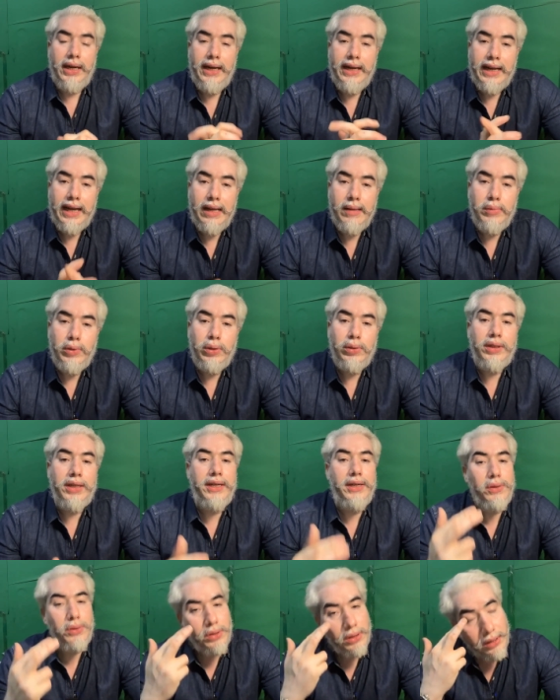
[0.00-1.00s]
it helps to
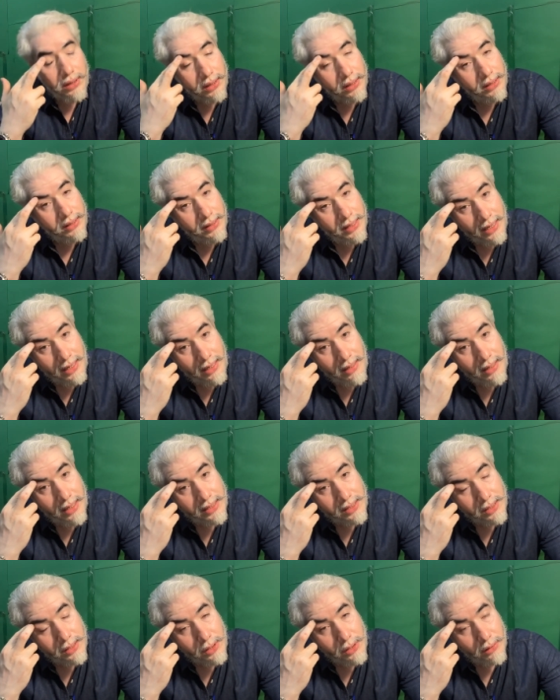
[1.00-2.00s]
reduce and re-
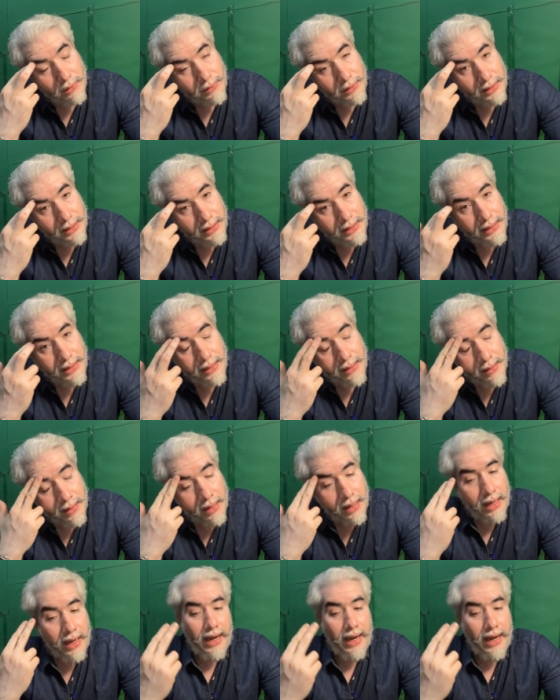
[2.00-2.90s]
lessens your fatigue